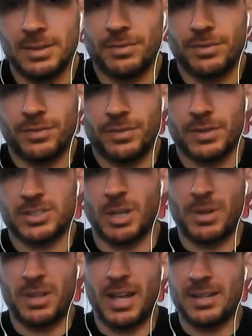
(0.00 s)
if there's
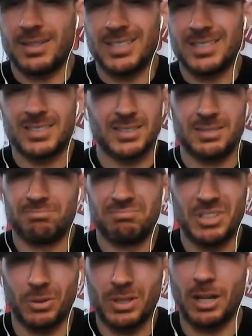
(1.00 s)
something that needs,
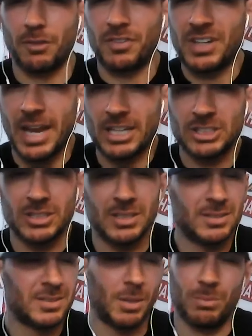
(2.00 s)

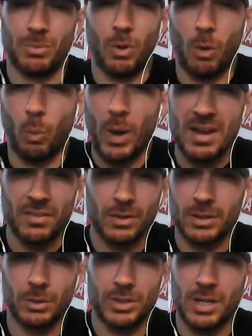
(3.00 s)
clarification, a
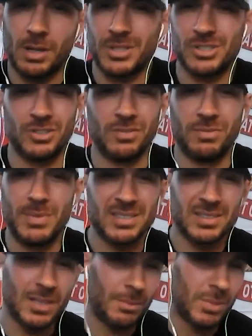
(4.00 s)
waiver go on because you've
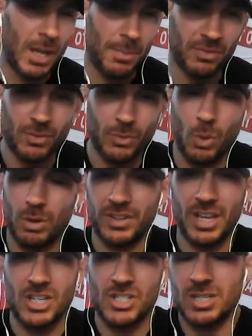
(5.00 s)
missed some type of
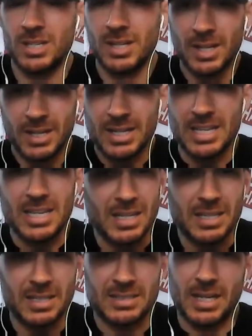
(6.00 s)
qualification,
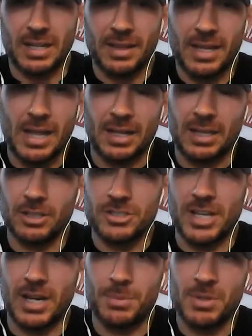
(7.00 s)
he's kind of the guy that
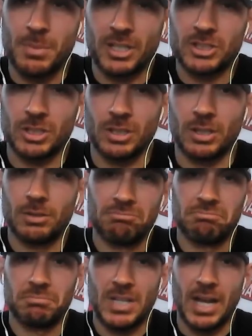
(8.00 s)
clears that up to make sure,
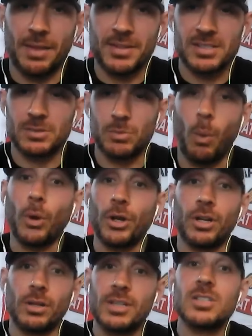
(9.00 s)
he's
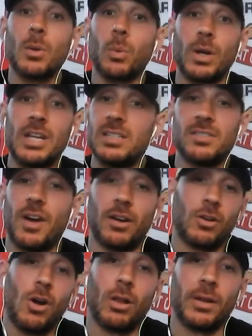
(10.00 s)
the
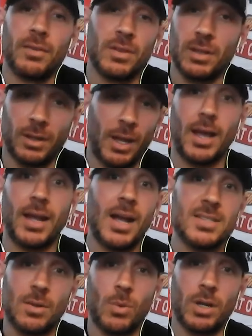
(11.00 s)
final call on everything. Hey
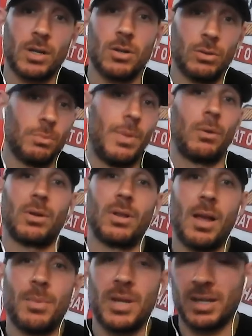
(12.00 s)
guys, I want to go mountain
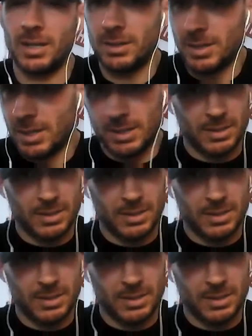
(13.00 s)
climbing